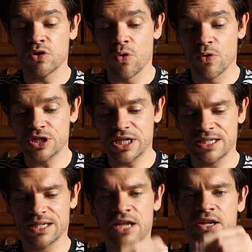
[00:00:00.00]

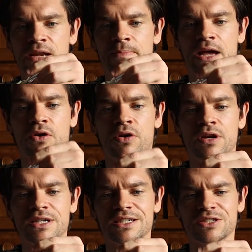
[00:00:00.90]
Gorgeous, get your lid back on.
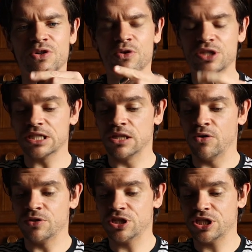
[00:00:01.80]
Gorgeous
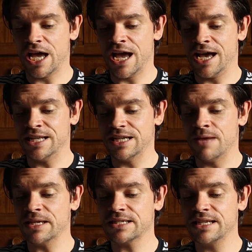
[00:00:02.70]
launch and
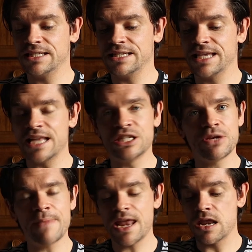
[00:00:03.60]
I'm excited to get into
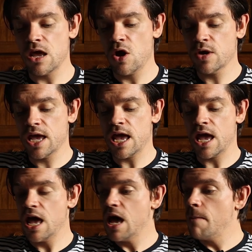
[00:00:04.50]
your men. Okay,
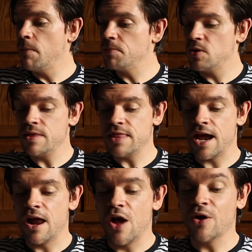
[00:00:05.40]
pop you in there.